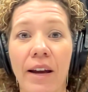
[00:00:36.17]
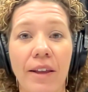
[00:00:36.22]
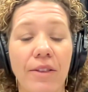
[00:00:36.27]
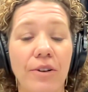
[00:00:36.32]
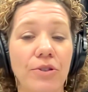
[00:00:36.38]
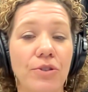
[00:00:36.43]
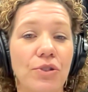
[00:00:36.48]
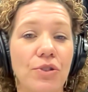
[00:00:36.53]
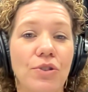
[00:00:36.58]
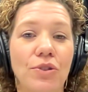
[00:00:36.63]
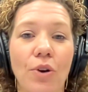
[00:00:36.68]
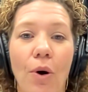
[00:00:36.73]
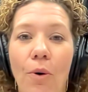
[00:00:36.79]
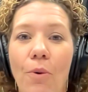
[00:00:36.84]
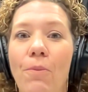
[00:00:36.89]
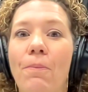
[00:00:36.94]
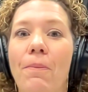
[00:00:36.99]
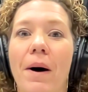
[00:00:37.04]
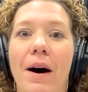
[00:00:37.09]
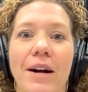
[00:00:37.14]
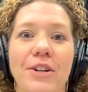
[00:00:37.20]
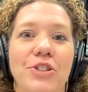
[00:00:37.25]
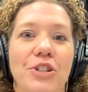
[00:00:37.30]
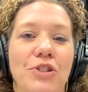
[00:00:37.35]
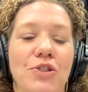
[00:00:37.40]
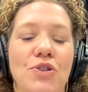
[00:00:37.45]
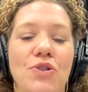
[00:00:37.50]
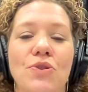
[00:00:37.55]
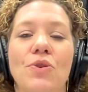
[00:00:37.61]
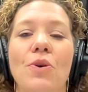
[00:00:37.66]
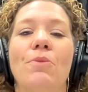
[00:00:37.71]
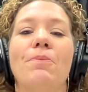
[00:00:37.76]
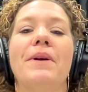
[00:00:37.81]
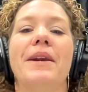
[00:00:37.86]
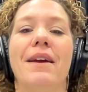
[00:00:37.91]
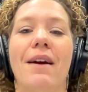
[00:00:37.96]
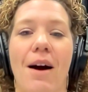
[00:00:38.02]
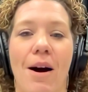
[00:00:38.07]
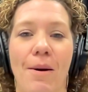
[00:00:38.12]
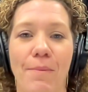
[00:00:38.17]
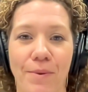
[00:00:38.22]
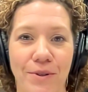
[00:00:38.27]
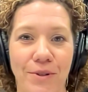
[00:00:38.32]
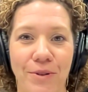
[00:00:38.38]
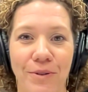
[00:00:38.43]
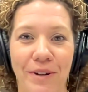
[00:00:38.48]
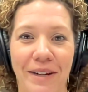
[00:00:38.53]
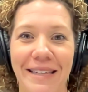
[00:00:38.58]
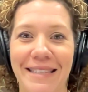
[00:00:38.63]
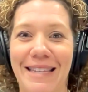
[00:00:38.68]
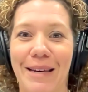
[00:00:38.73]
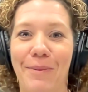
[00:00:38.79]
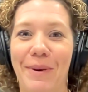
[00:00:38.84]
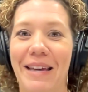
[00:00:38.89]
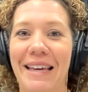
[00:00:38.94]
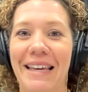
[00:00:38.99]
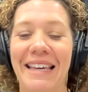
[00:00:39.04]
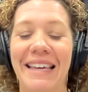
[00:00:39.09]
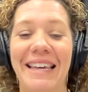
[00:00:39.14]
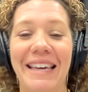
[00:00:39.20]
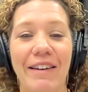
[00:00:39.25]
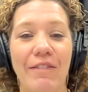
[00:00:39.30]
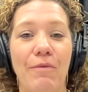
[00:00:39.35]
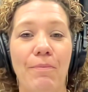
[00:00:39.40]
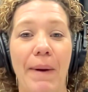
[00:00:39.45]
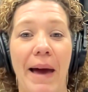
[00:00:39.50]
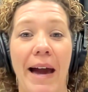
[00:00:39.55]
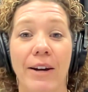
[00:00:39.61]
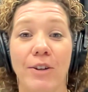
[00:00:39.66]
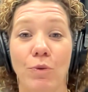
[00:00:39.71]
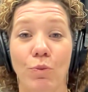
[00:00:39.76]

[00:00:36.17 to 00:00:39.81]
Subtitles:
There's so much and so many opportunities that we can give back